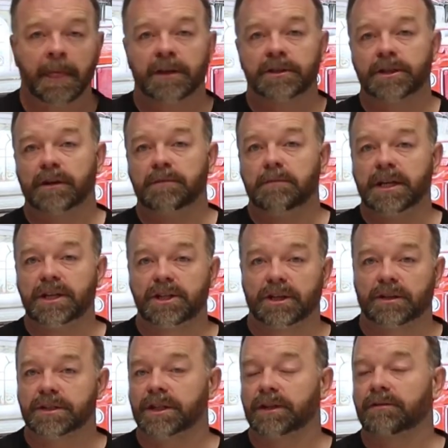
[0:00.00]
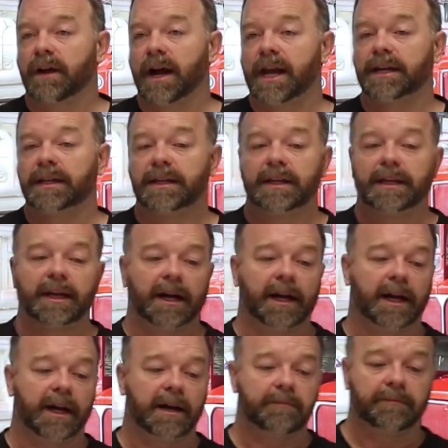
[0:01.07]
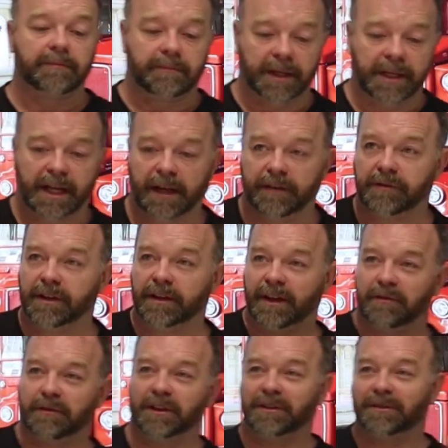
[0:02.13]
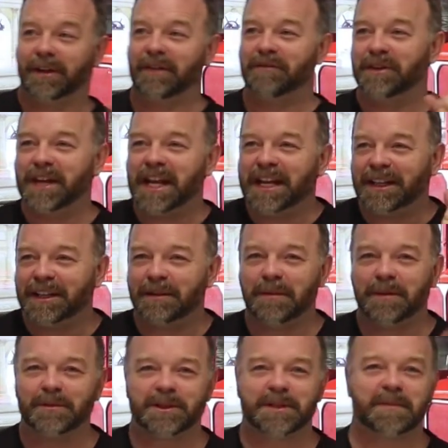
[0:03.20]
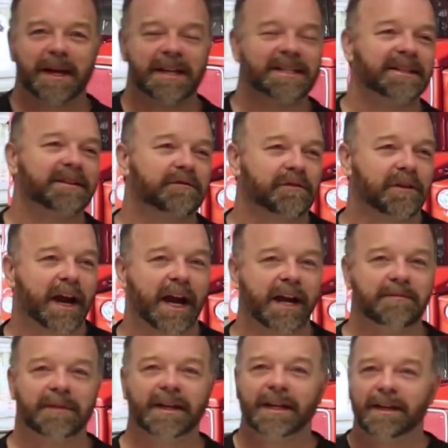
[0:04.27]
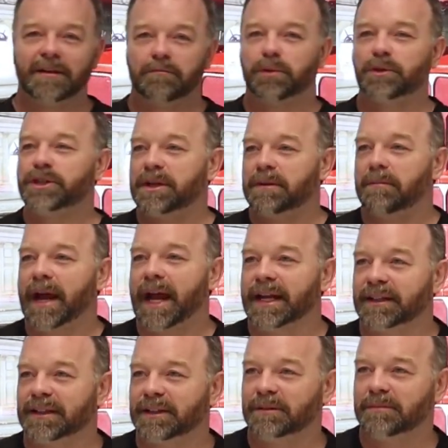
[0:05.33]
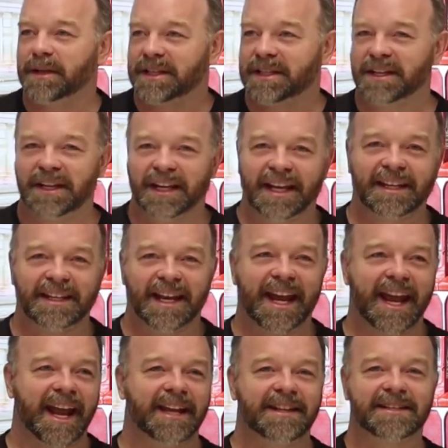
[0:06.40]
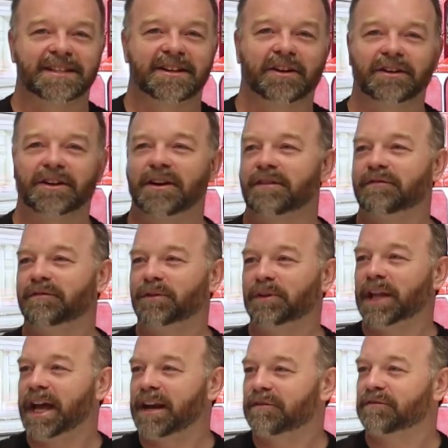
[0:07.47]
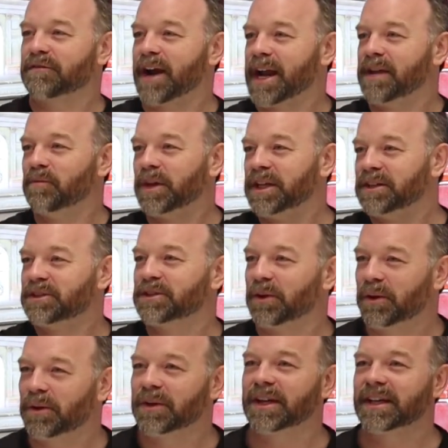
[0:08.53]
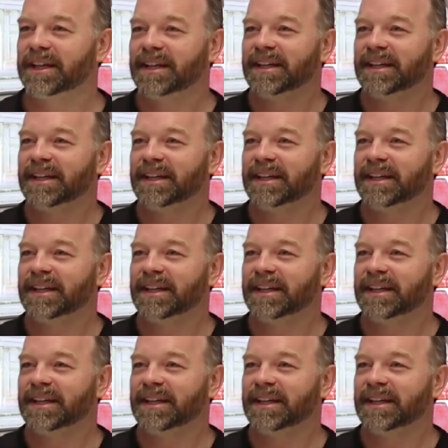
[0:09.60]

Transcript: So mid shots are great, but yeah, if you need a little bit more space in the frame, push it back a little bit so your hands don't kind of fall out of frame when you talk.